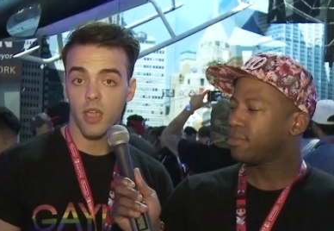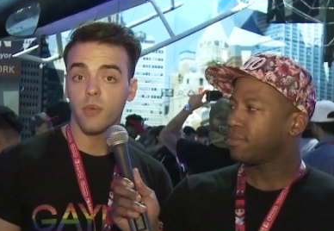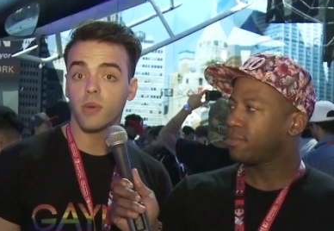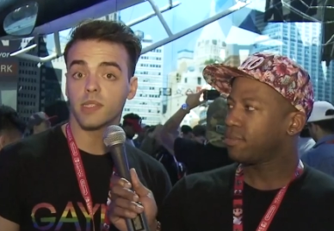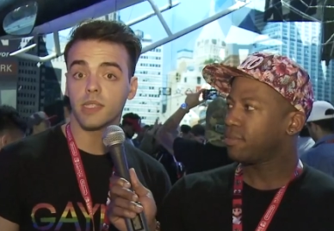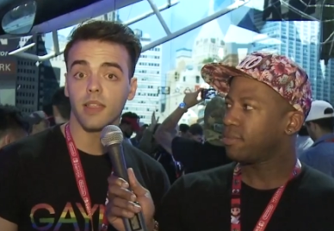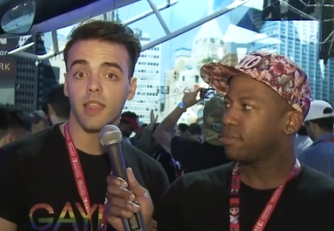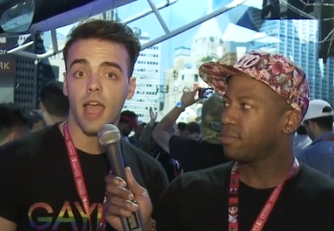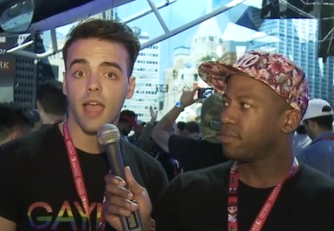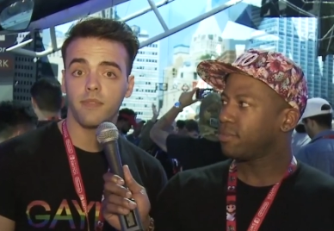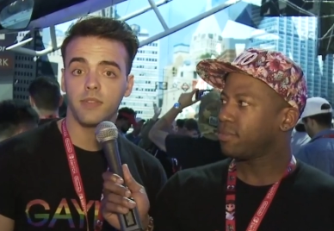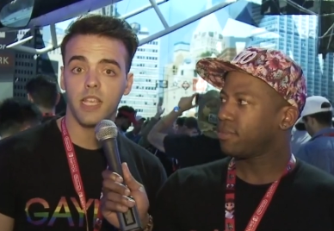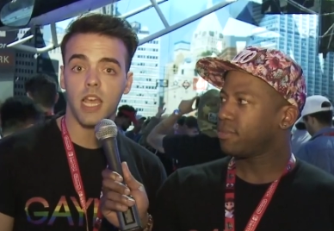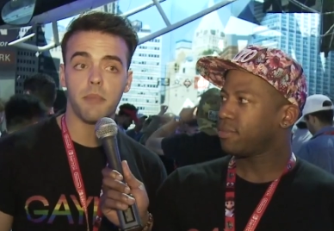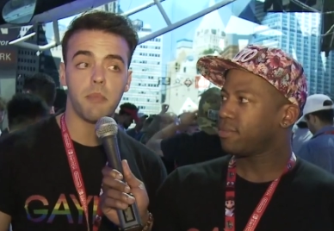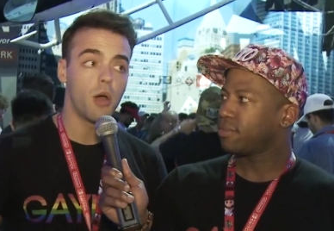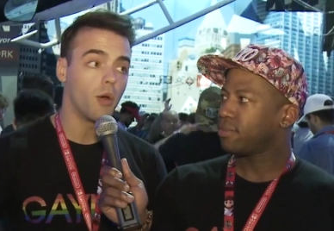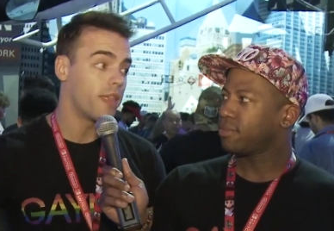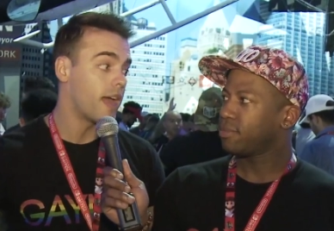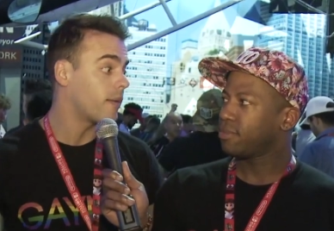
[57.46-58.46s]
Speaker 1: It was a live
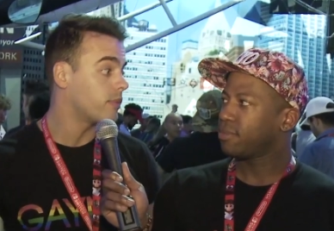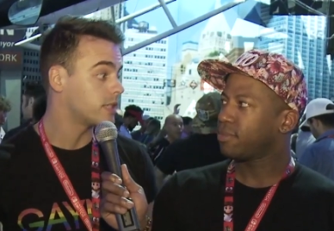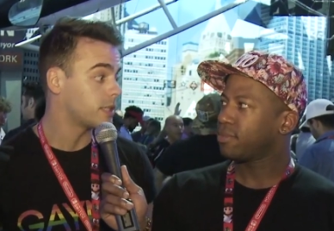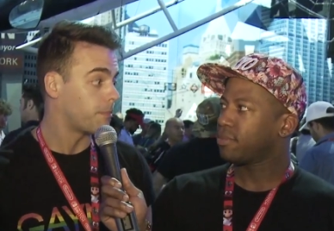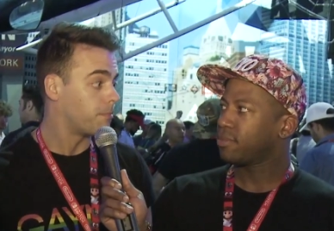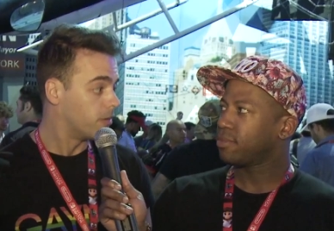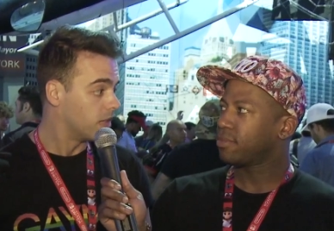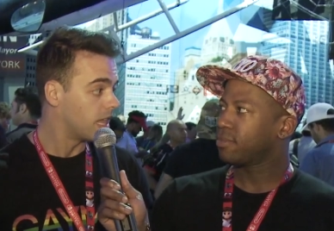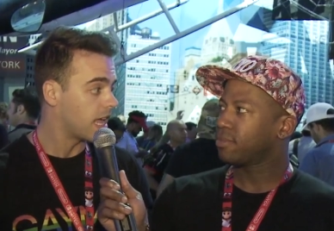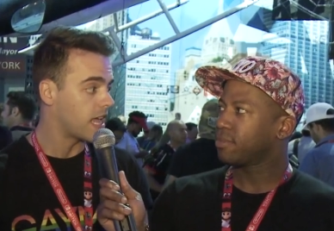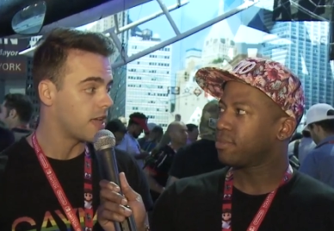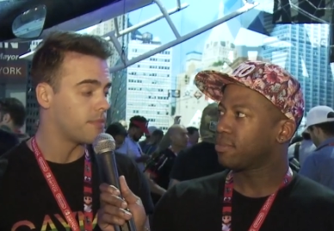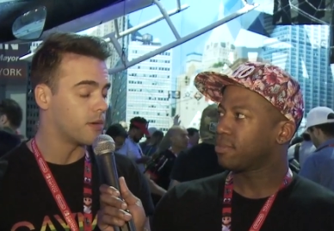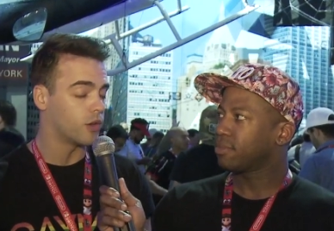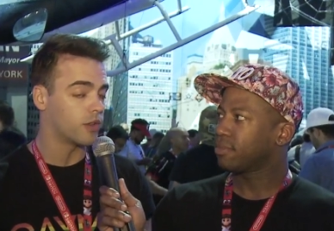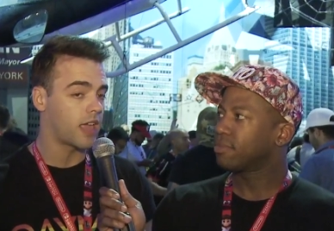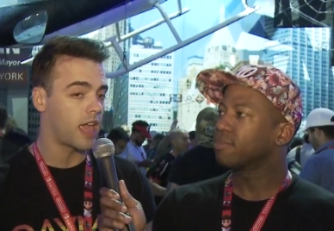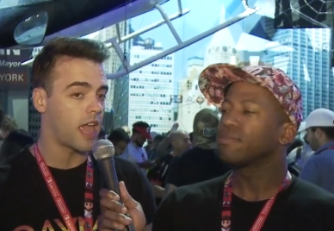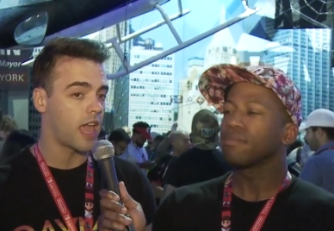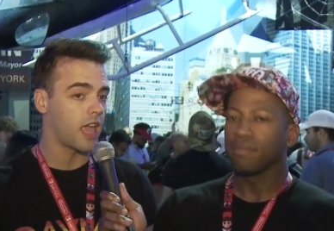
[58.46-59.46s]
demo. That was a playable
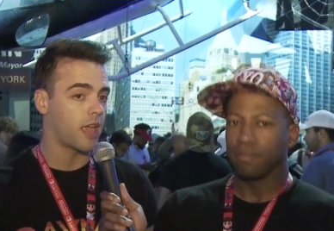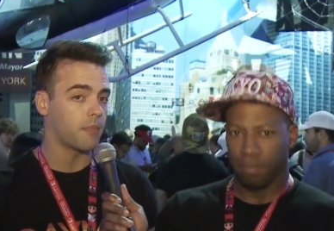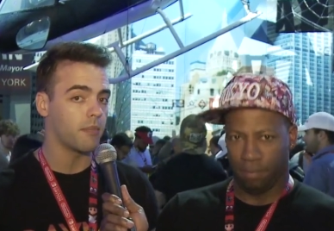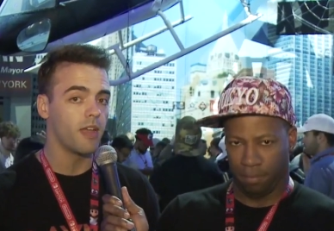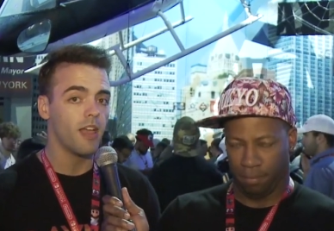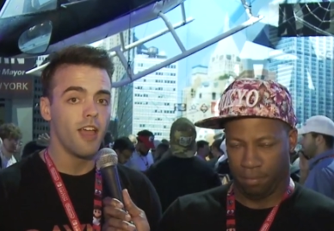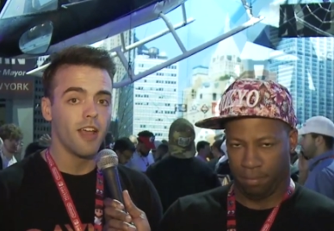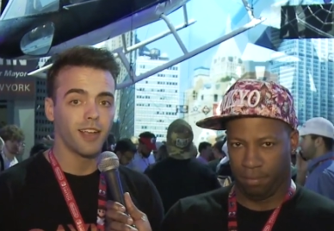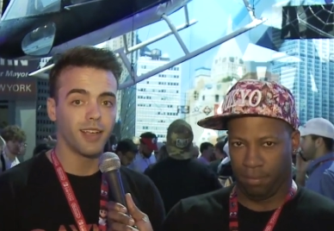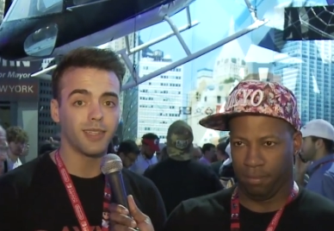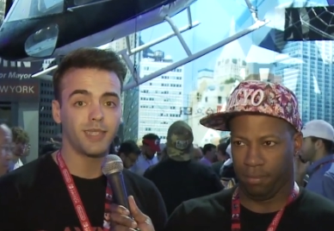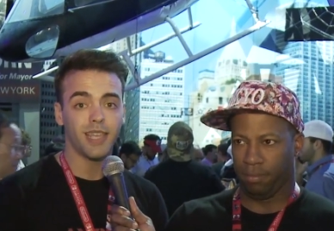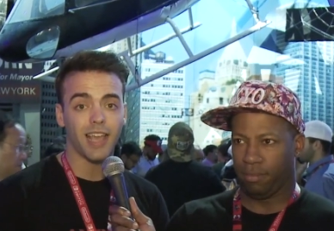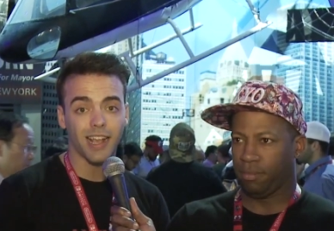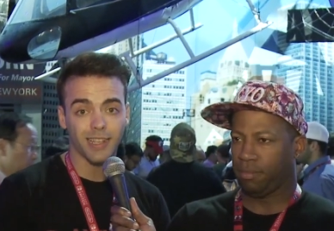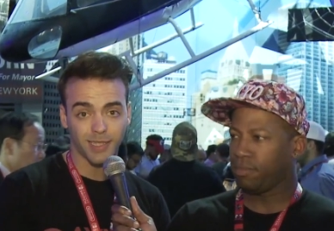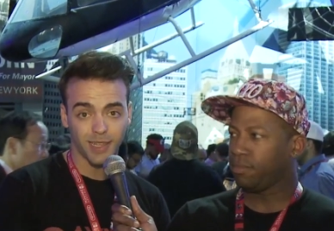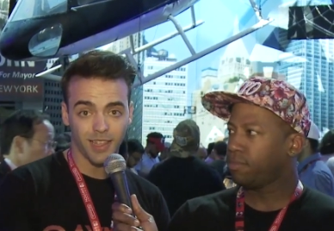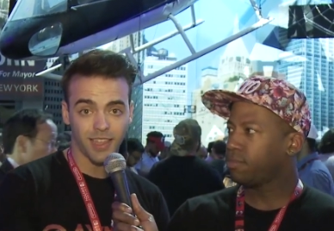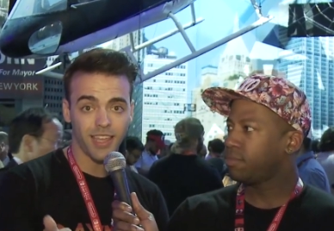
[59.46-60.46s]
game because he
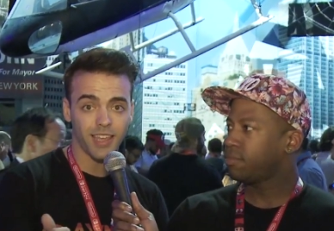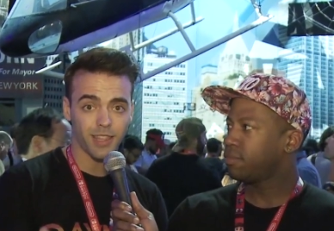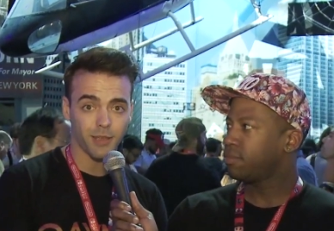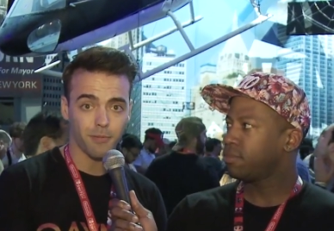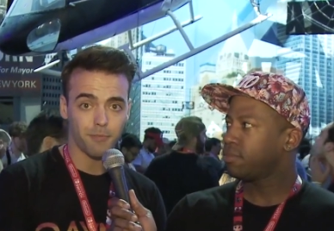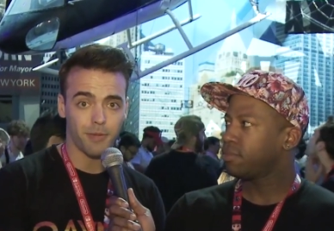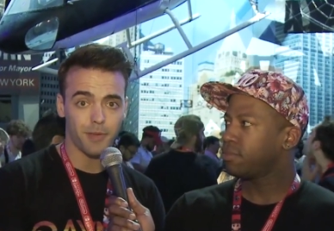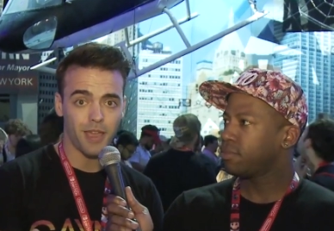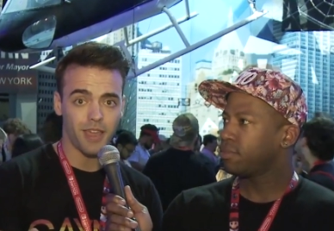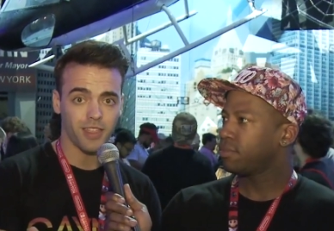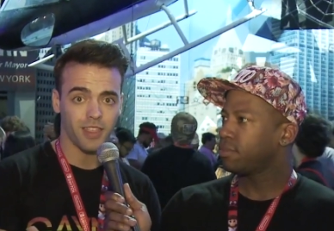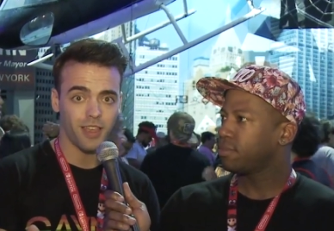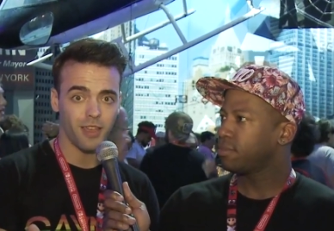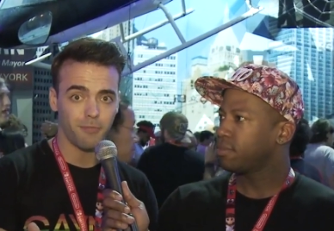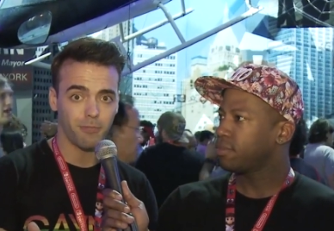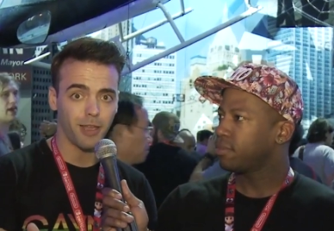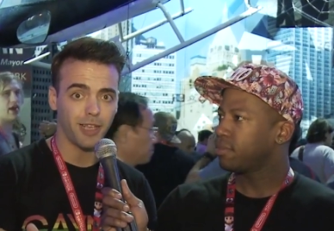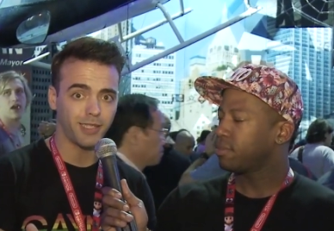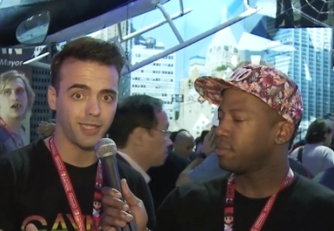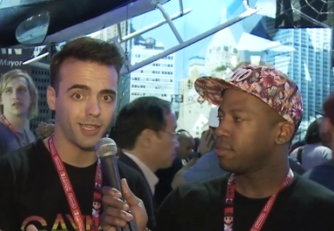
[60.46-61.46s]
accidentally hit the the
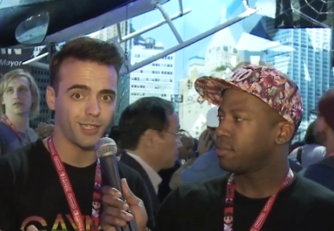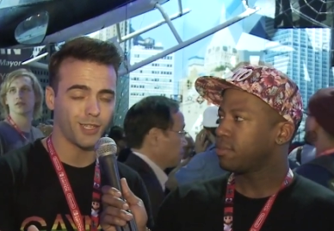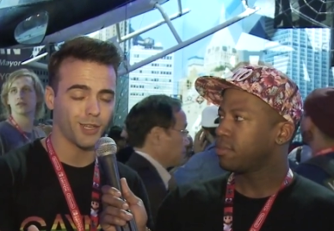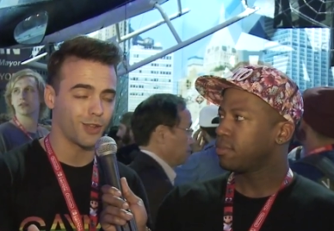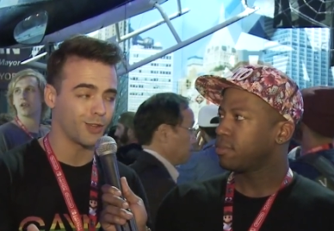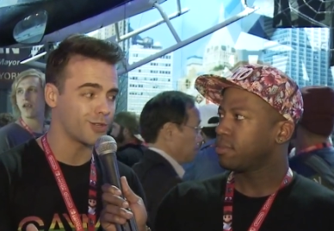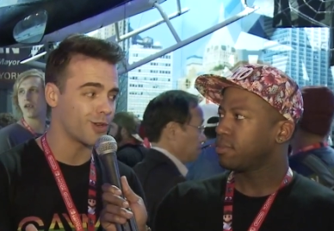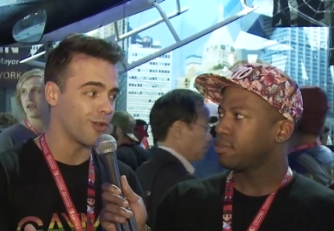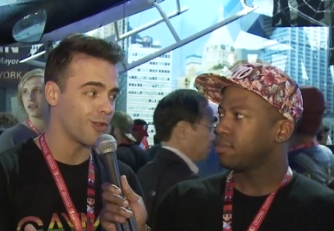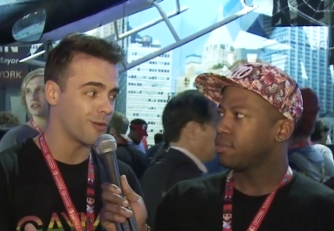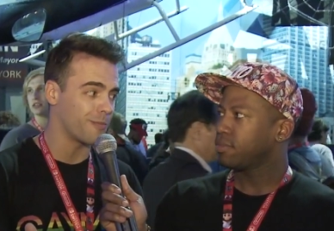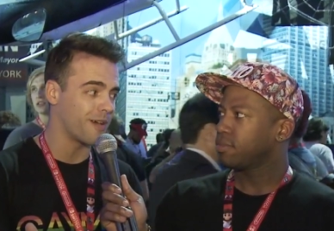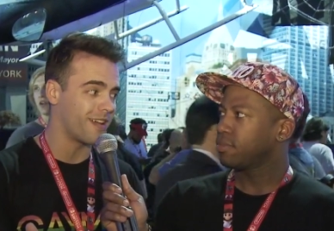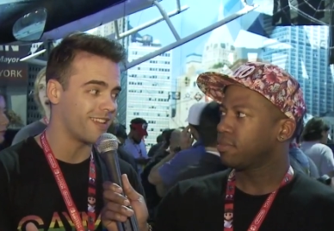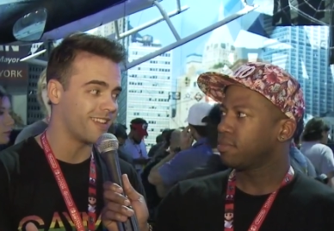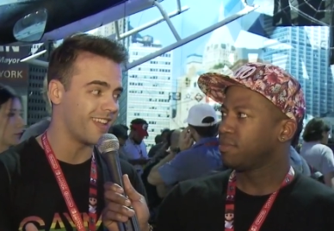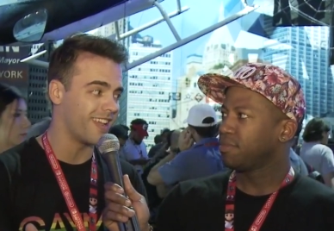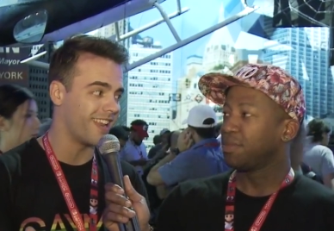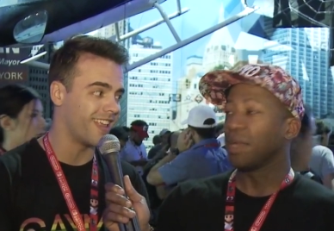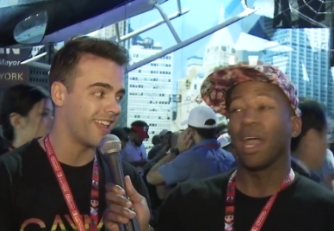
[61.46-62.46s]
PlayStation controller button
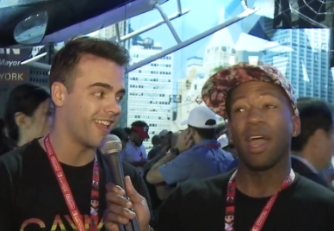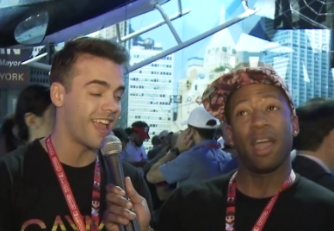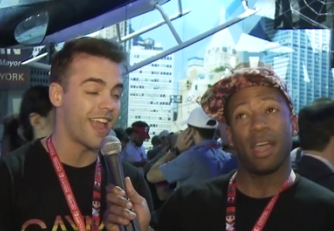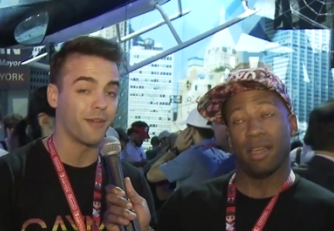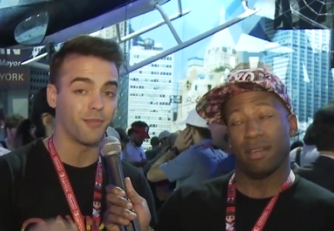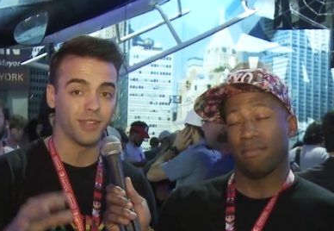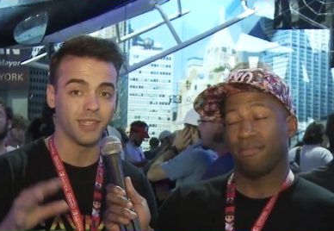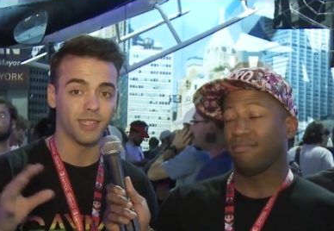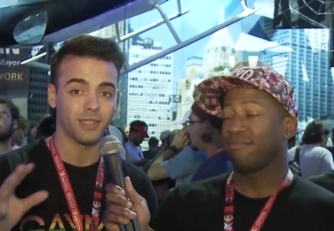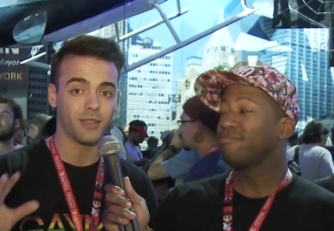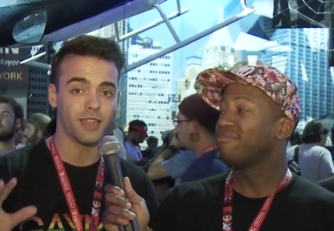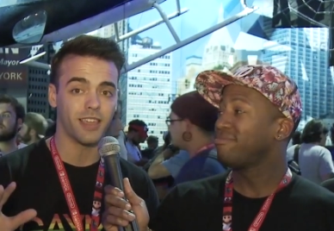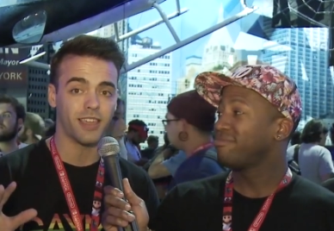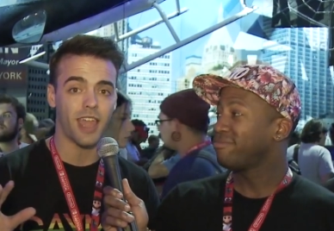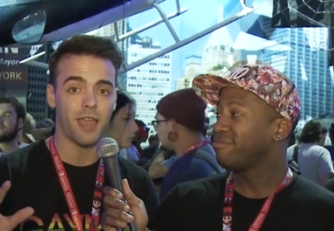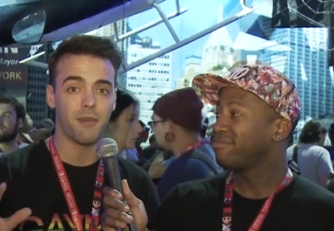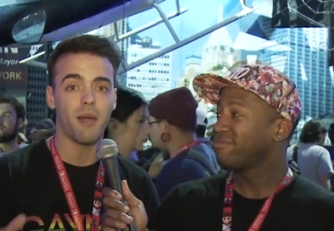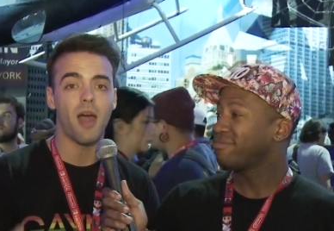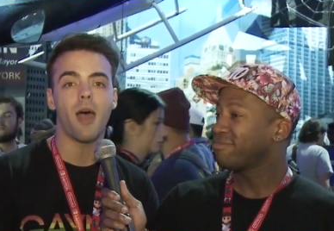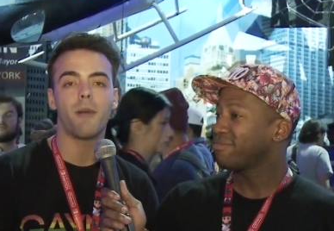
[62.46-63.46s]
in it, and we, it
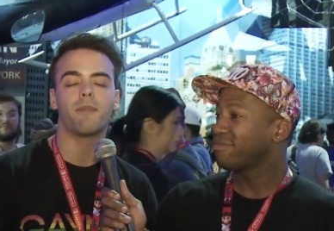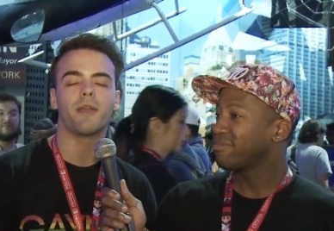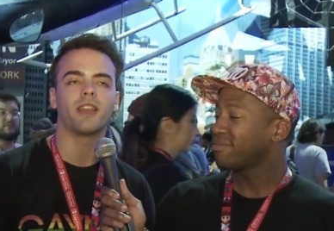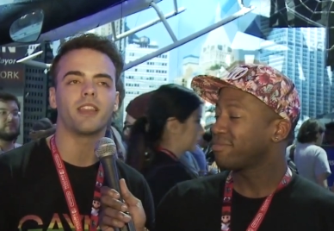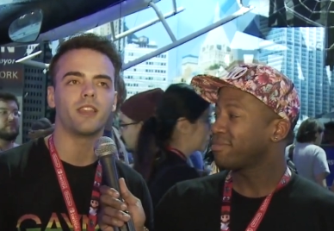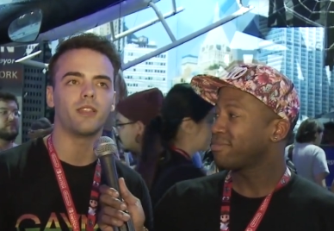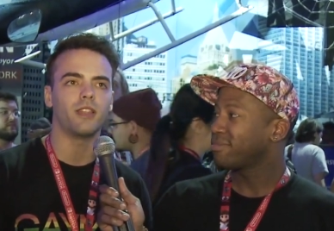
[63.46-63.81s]
came up, and